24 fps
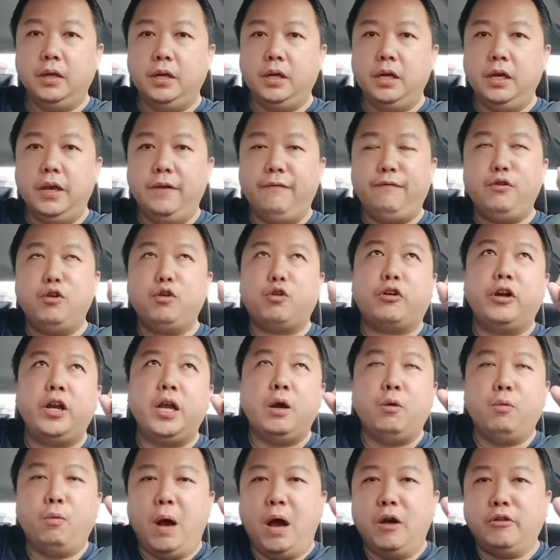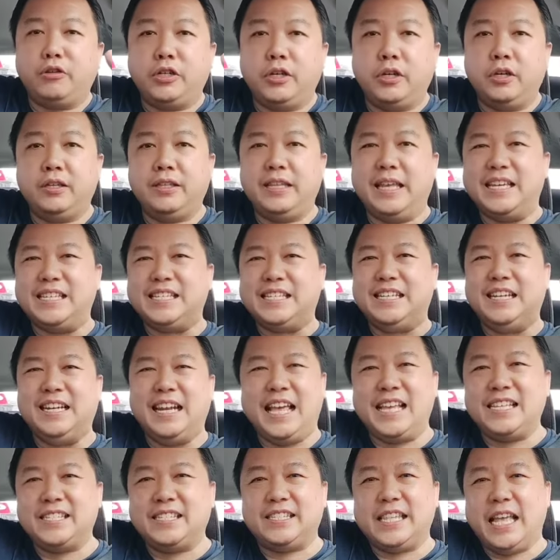If you create a voucher that's
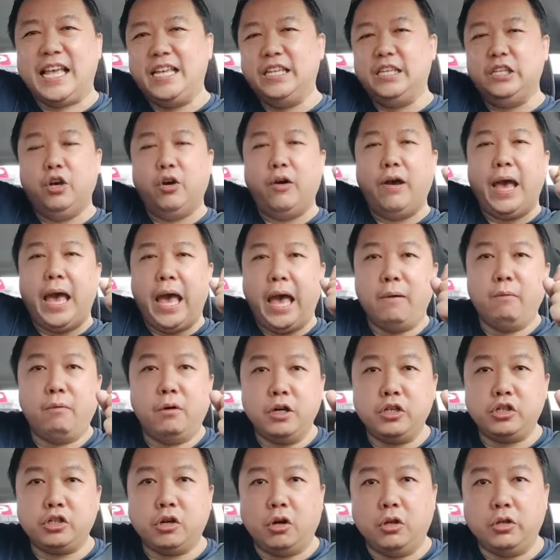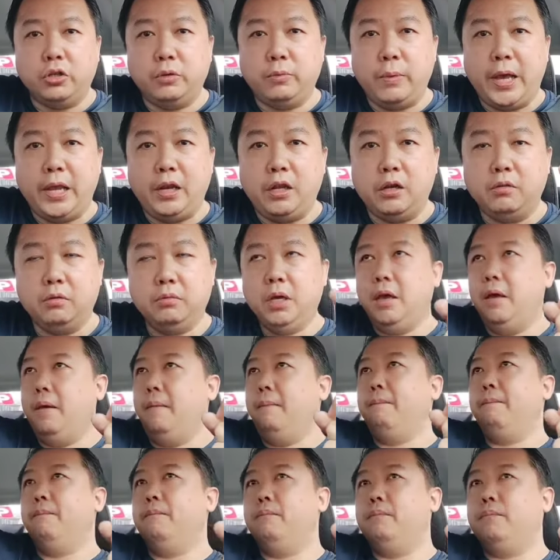less than your average order value,
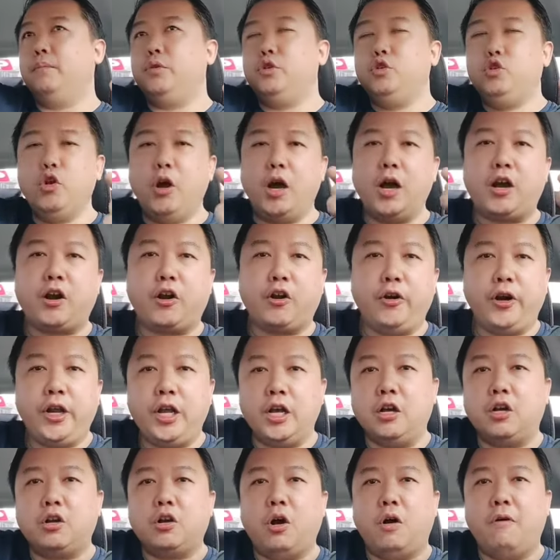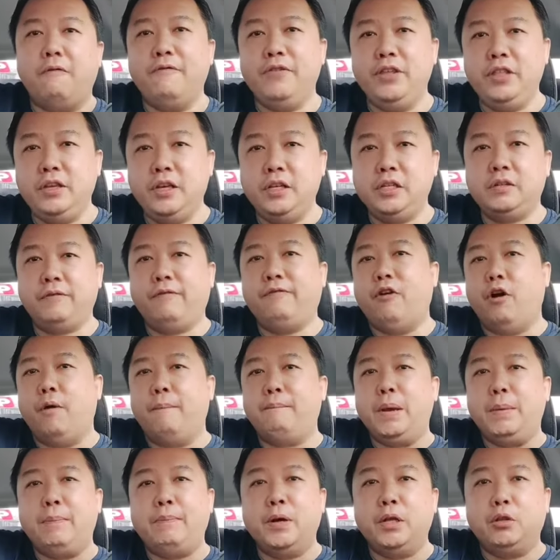you are create a convenience for
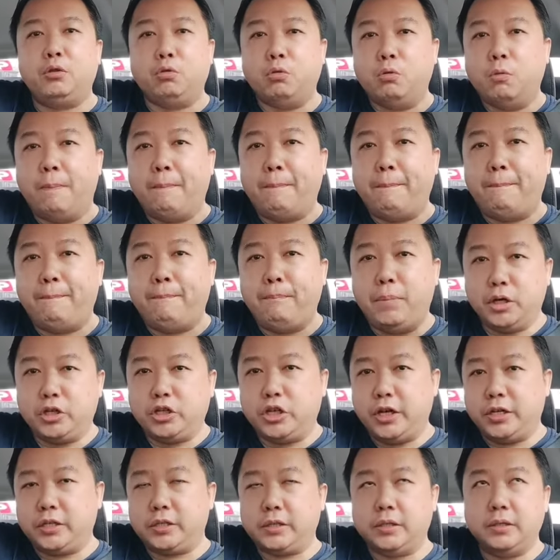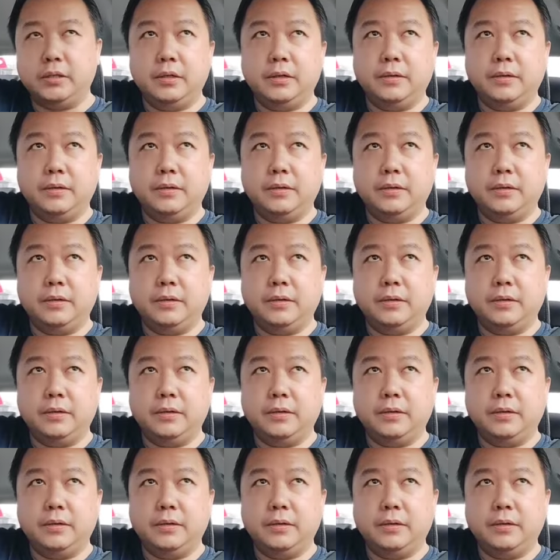people to purchase.